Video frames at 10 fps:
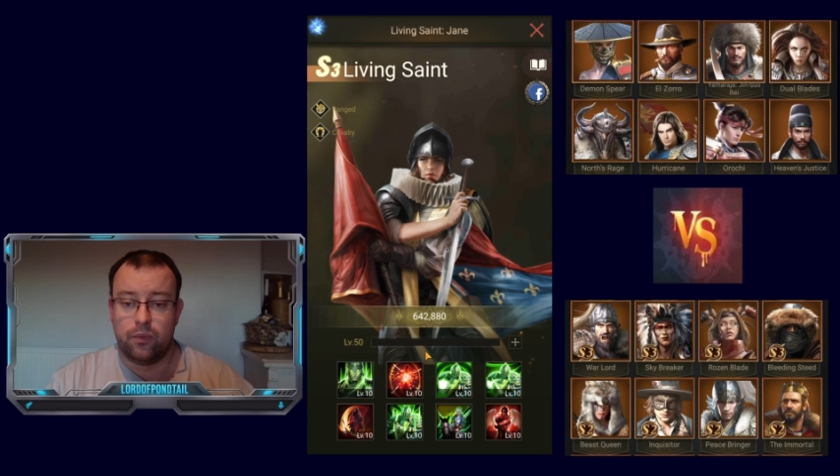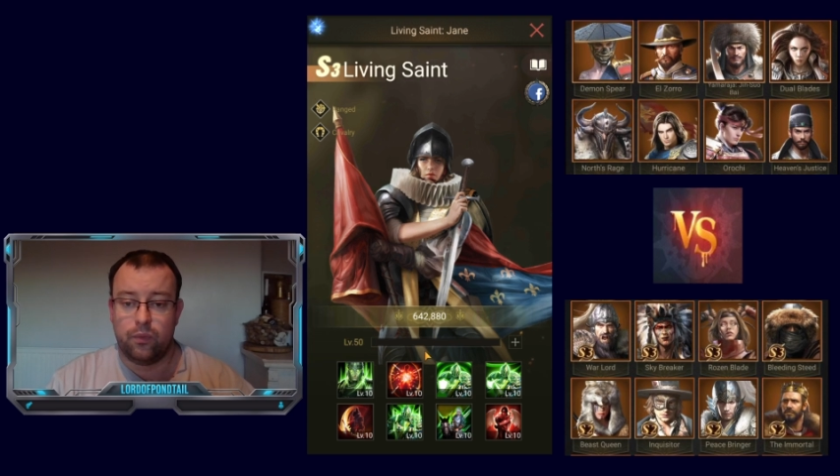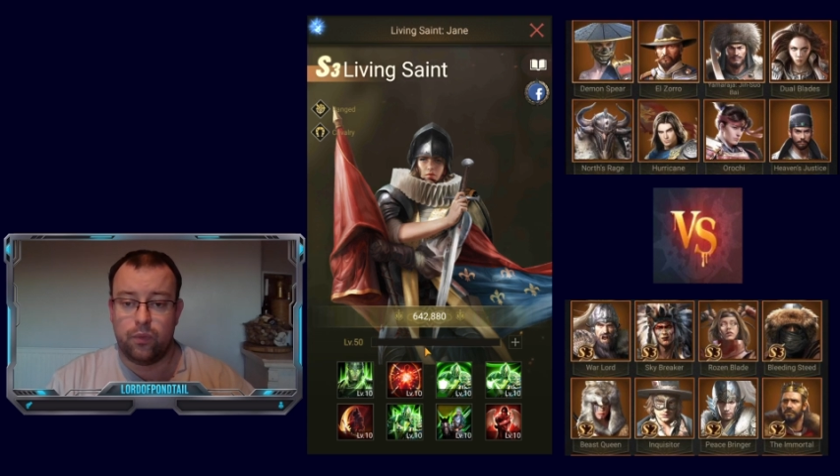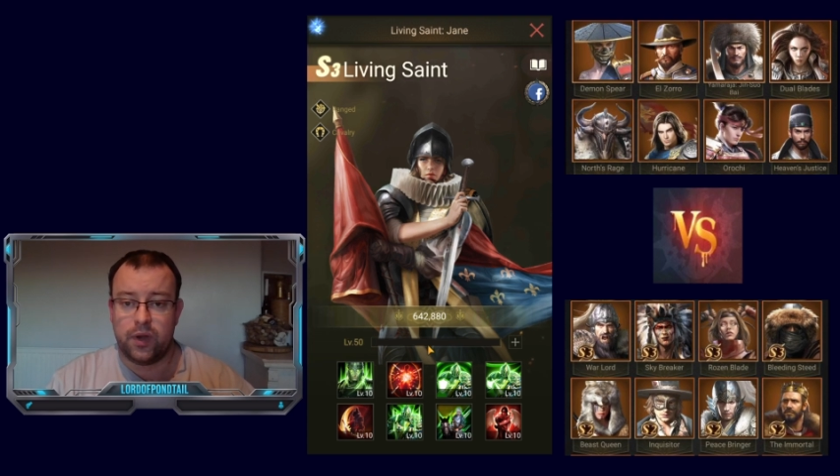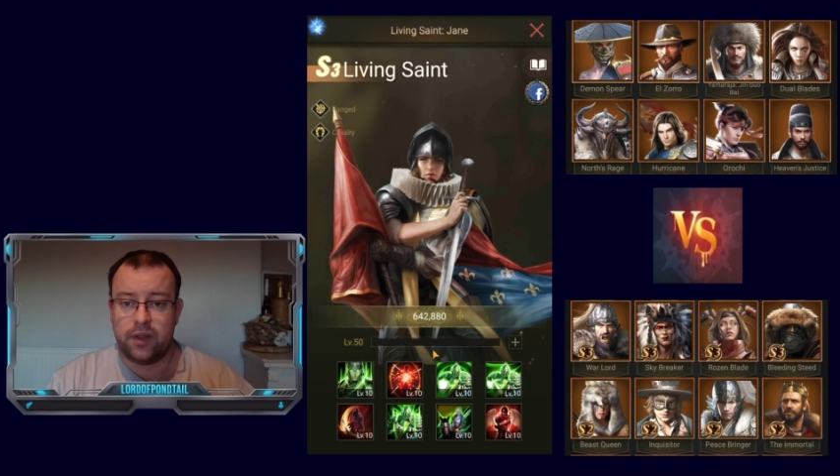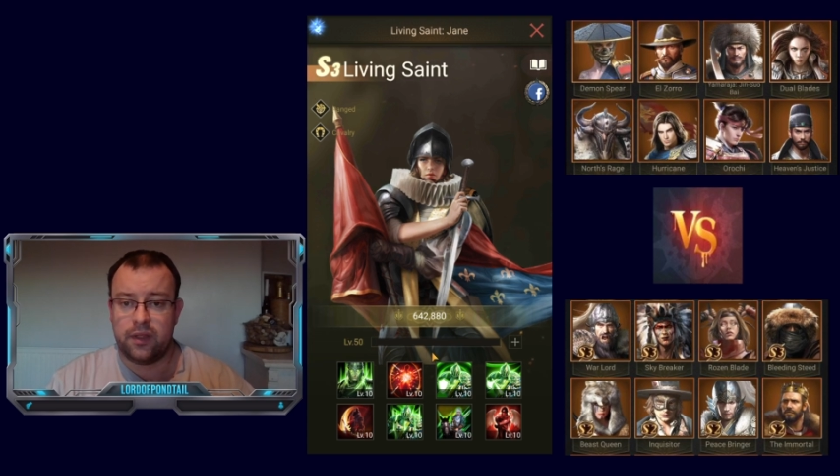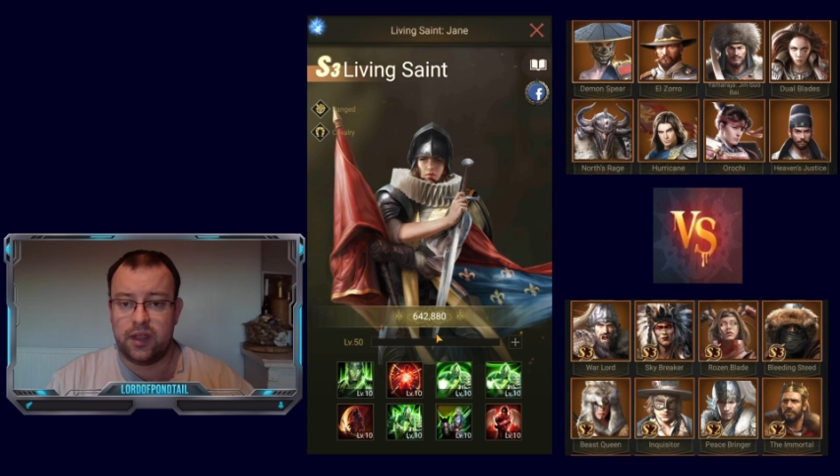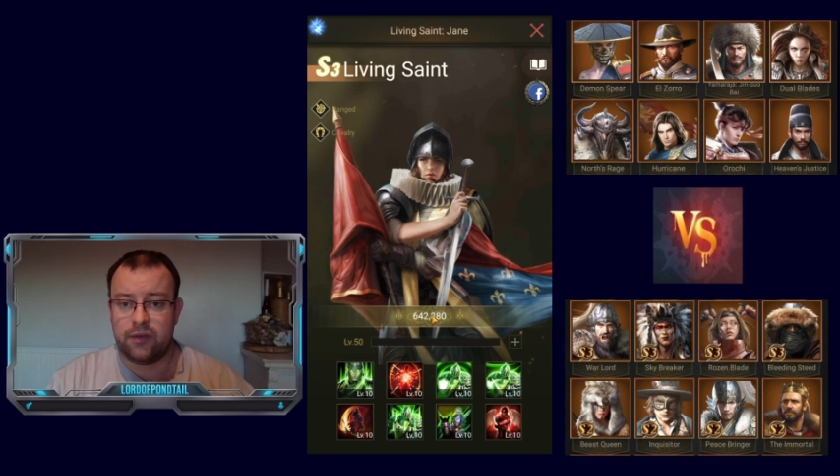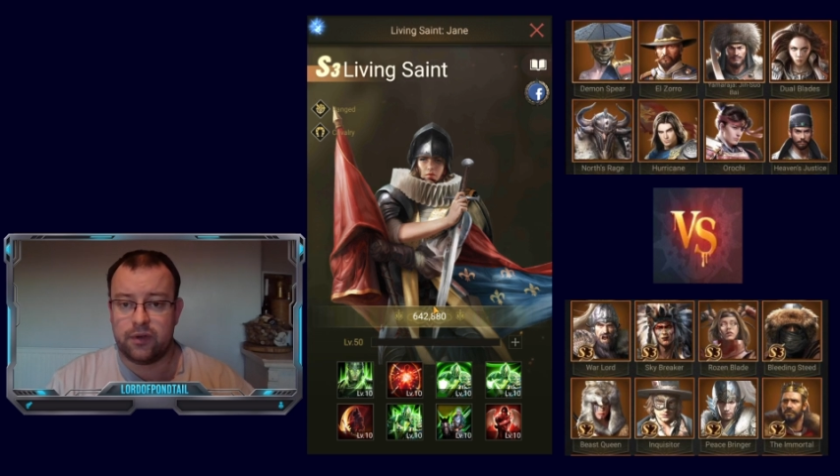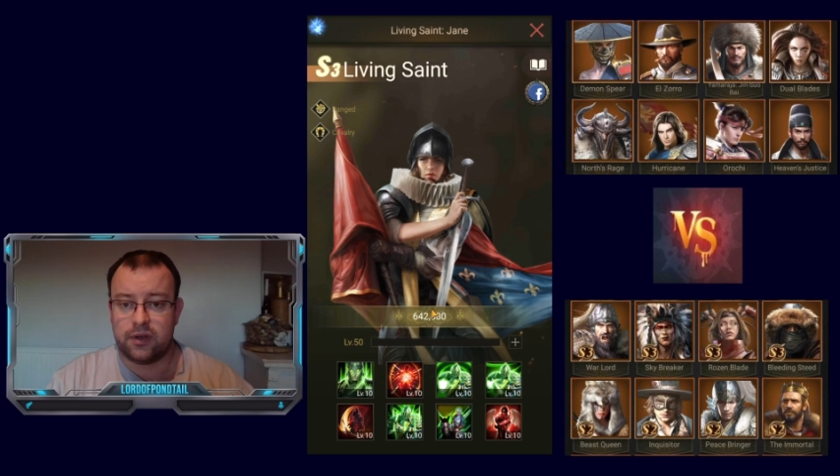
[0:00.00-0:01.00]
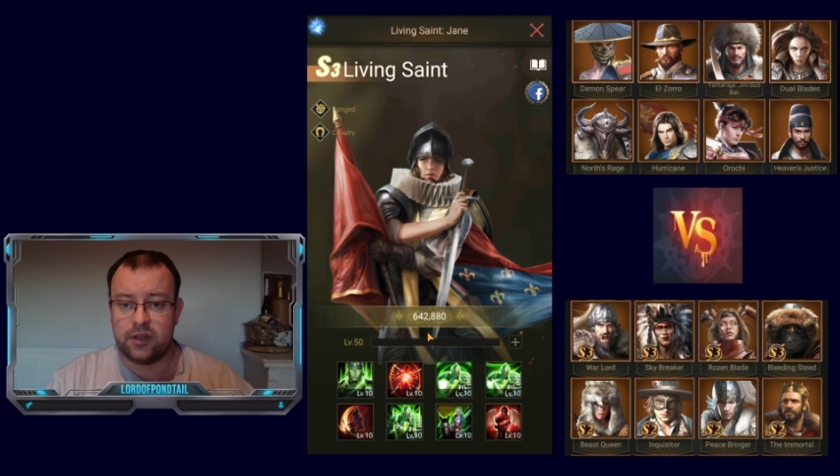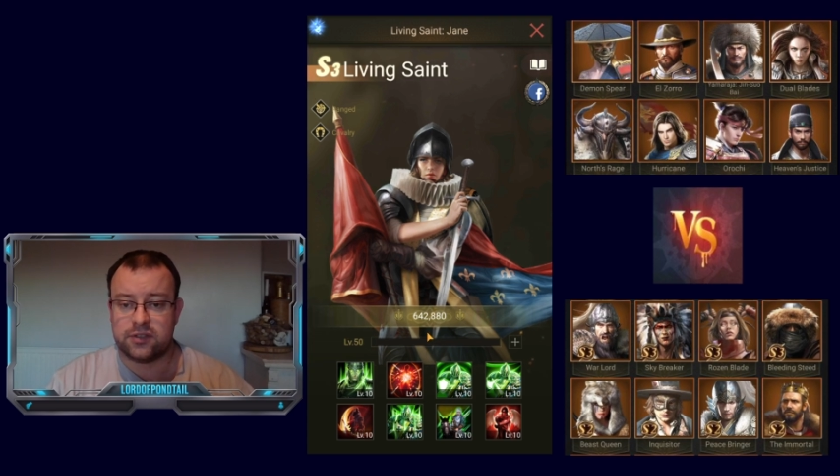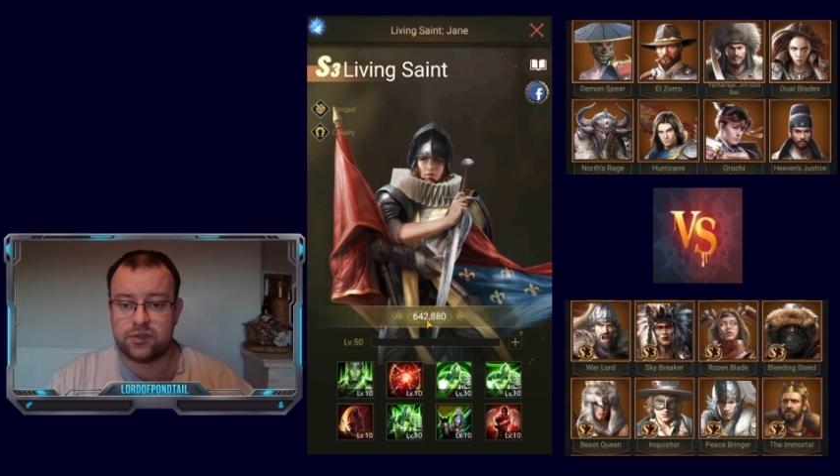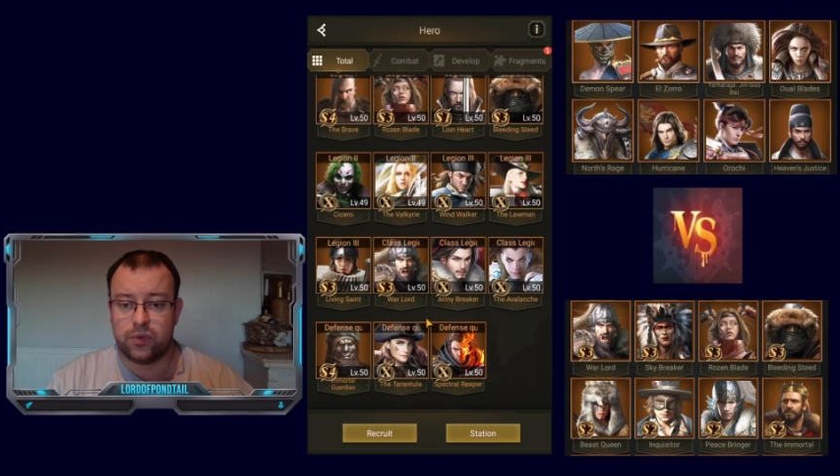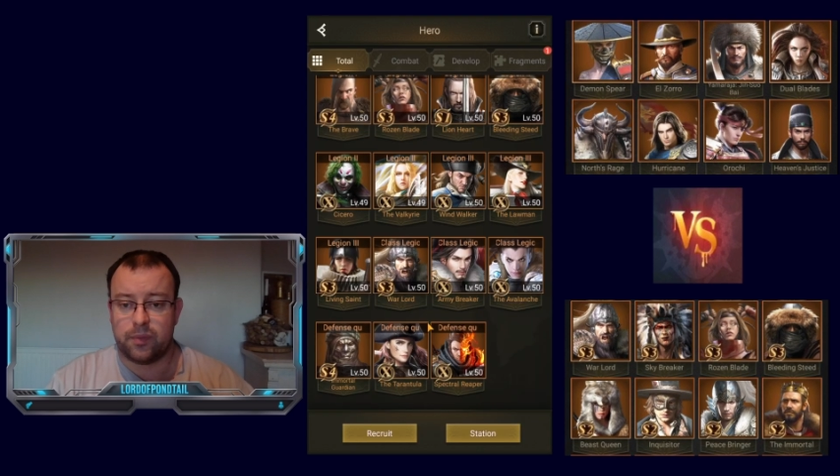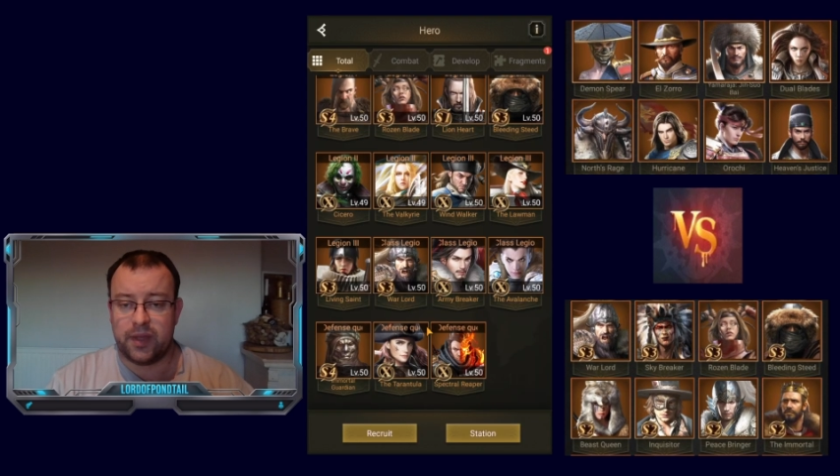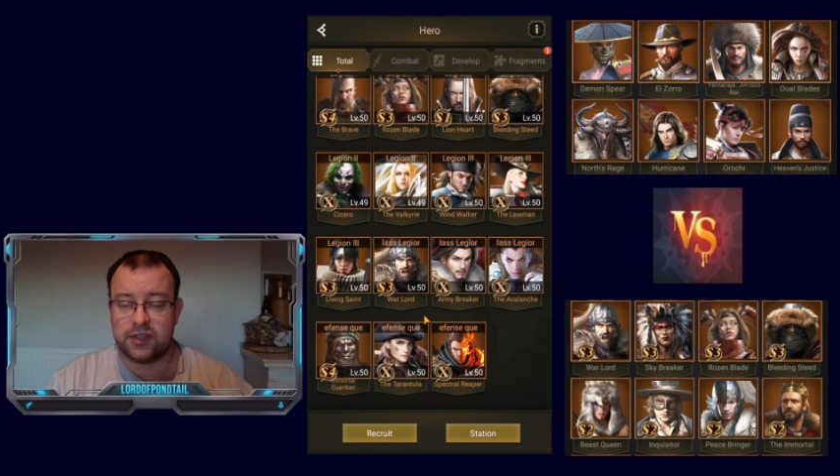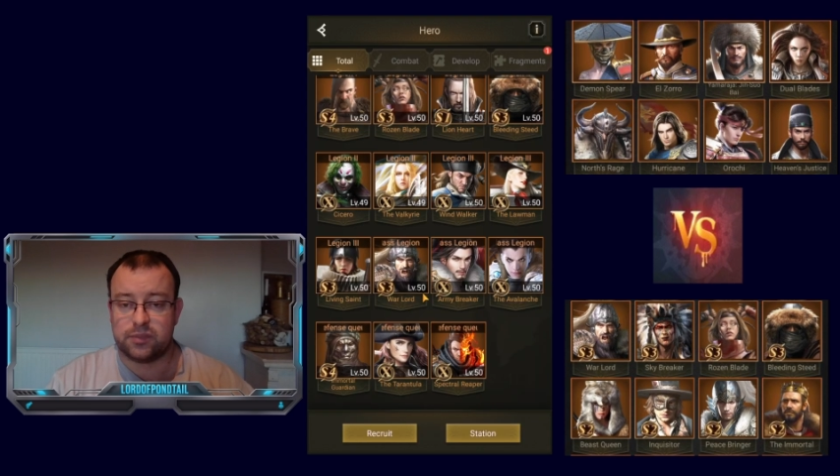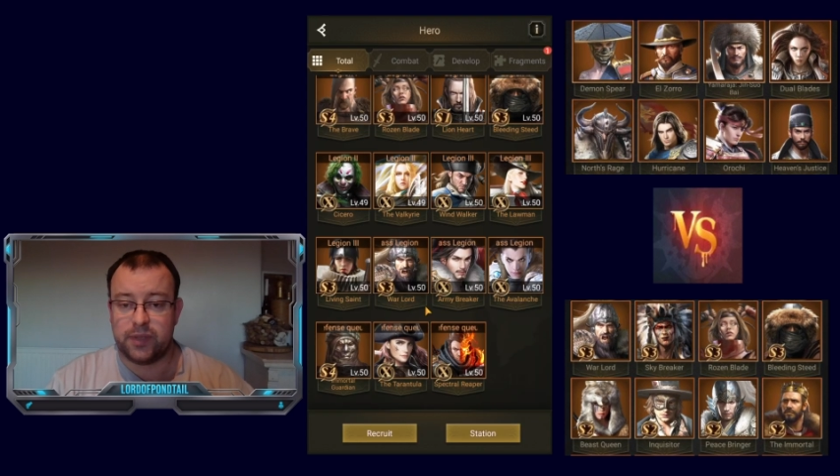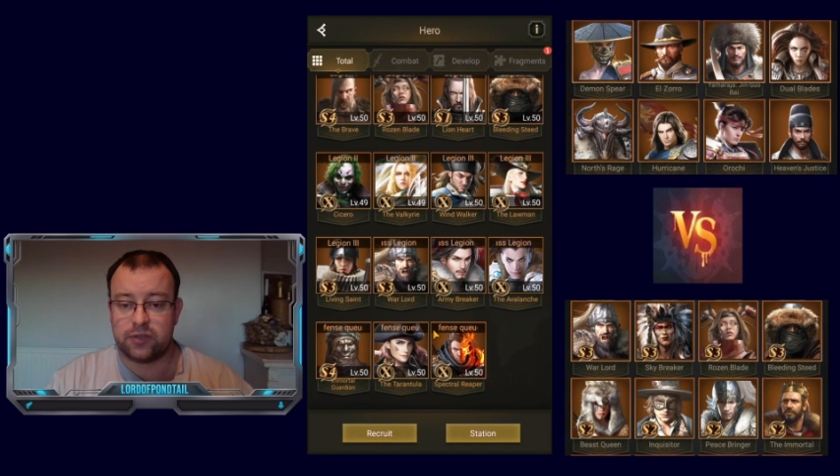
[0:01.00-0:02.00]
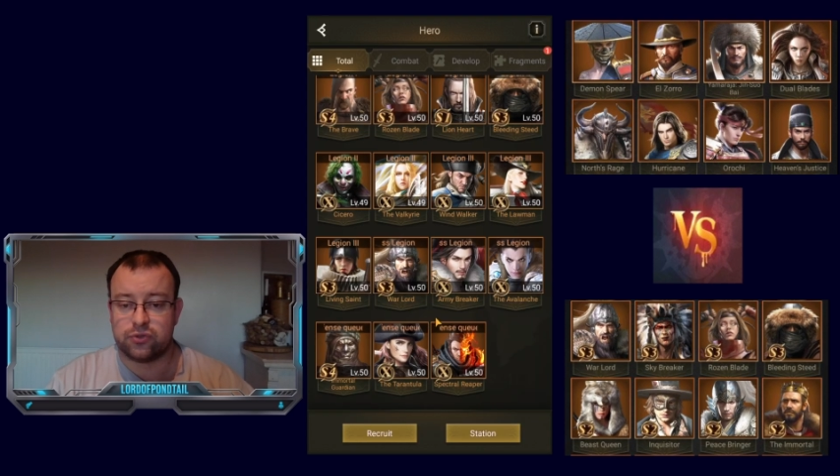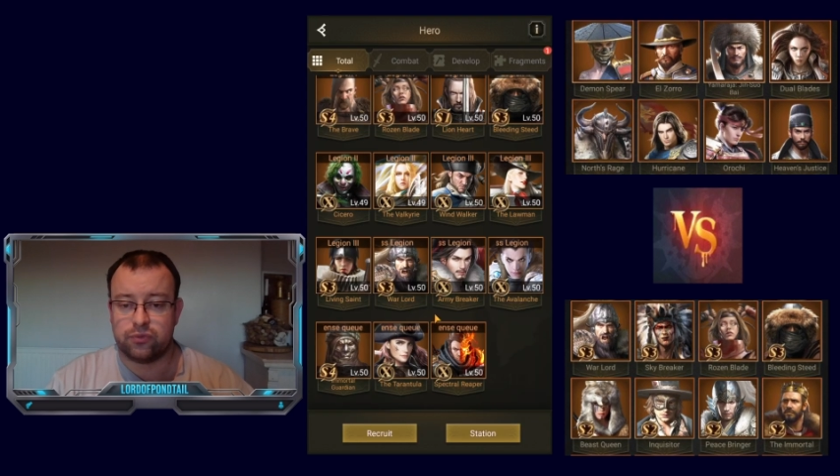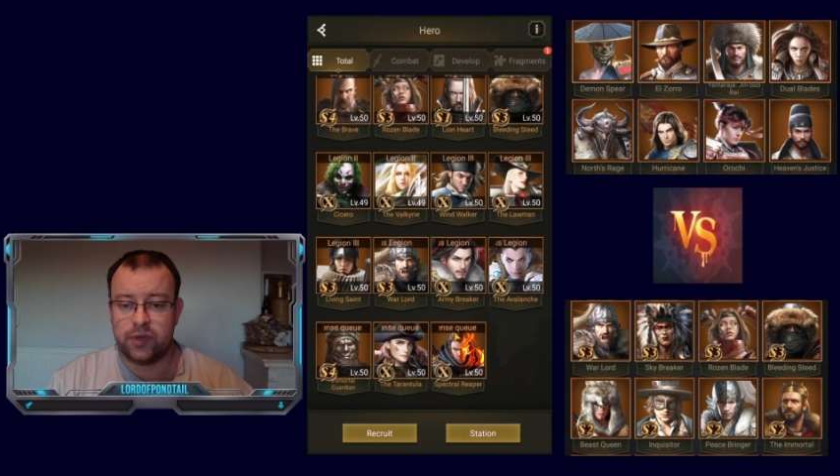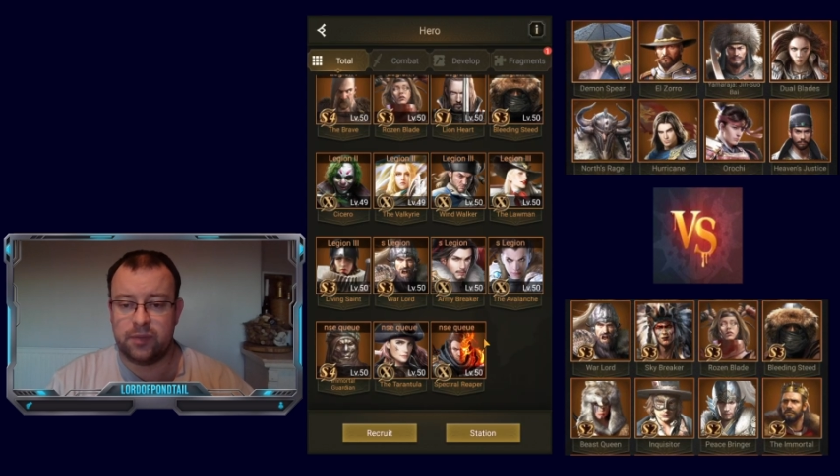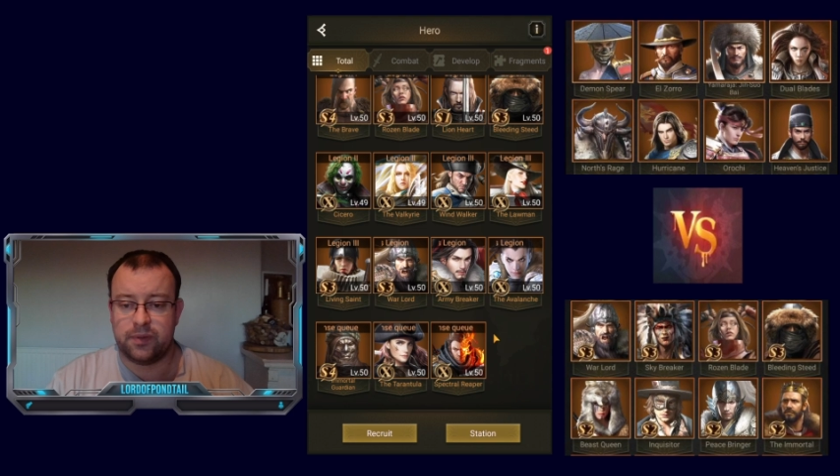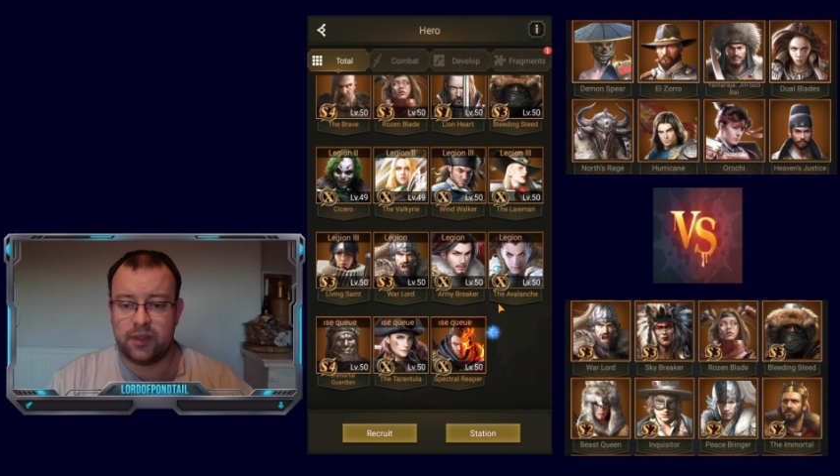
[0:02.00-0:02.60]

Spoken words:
One other hero I'd like to talk about is Spectral Reaper,